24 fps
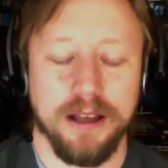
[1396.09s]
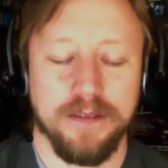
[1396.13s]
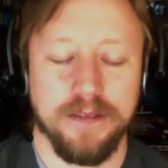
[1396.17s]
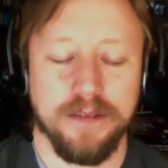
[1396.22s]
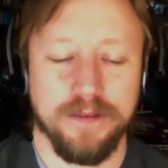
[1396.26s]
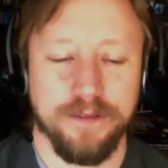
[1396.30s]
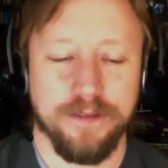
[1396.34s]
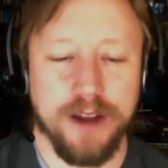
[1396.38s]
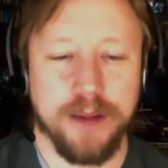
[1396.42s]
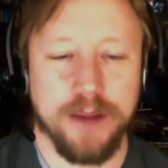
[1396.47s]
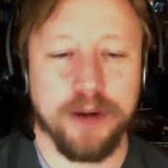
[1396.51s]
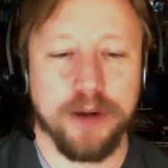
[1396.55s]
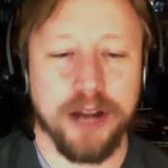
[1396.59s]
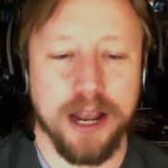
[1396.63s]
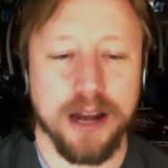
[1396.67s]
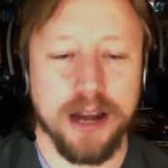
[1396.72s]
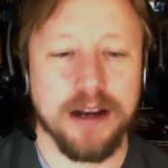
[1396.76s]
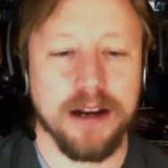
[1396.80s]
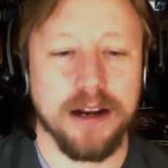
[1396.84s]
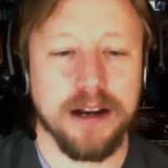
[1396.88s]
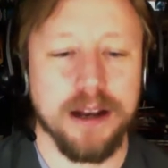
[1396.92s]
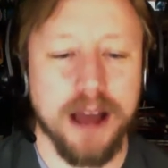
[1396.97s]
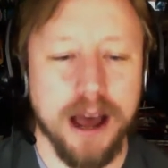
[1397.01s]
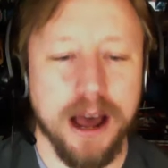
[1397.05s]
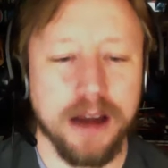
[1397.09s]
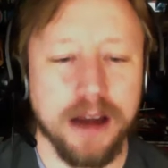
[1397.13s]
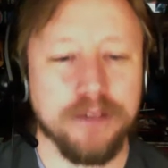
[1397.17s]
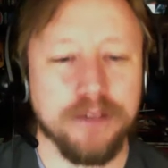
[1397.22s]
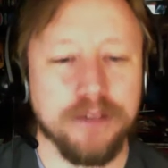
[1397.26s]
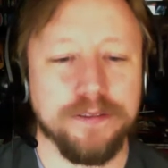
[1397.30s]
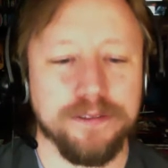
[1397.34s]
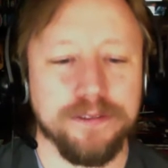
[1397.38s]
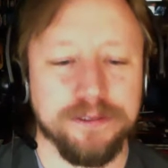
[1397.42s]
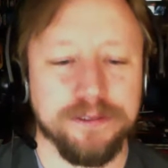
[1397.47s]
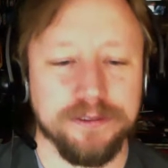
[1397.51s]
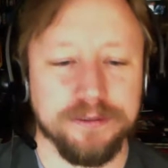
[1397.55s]
fabricated it out
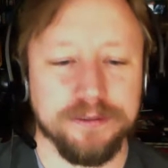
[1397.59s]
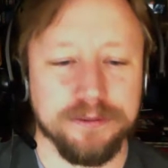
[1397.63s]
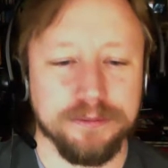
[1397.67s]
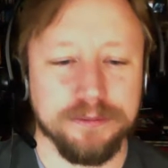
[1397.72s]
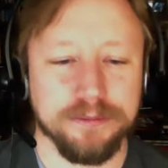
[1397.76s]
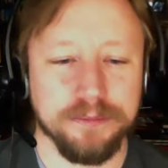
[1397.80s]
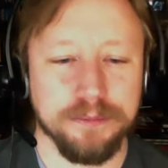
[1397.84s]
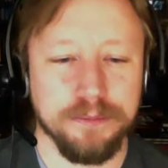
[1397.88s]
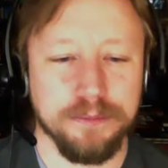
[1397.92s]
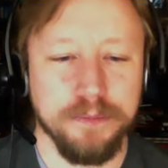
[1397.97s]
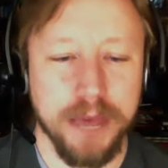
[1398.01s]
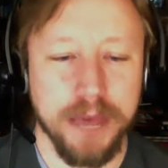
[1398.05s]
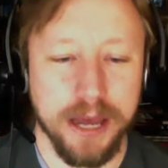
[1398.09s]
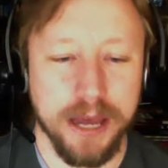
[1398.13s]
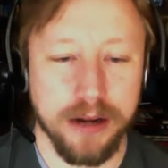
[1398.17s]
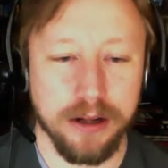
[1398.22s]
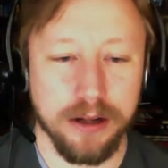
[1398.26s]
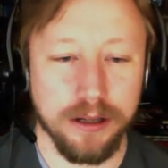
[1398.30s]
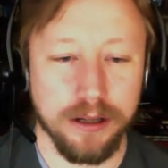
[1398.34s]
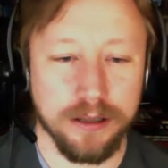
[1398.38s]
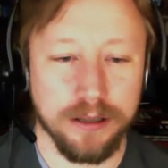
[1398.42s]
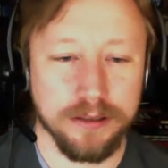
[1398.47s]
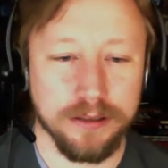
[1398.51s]
of metal.